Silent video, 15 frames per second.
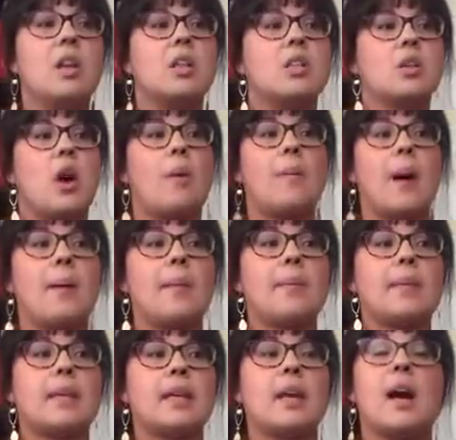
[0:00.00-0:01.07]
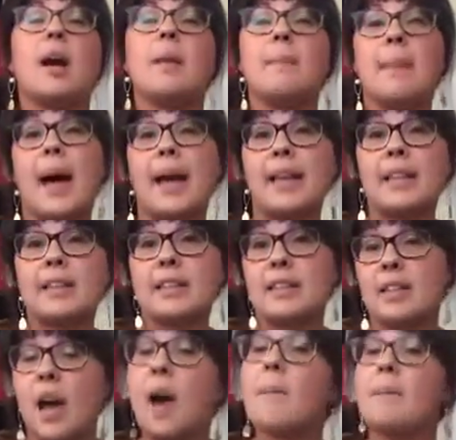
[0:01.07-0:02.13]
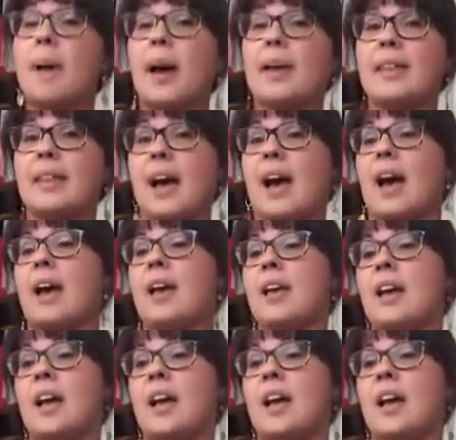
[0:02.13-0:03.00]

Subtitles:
So I'll probably unbind that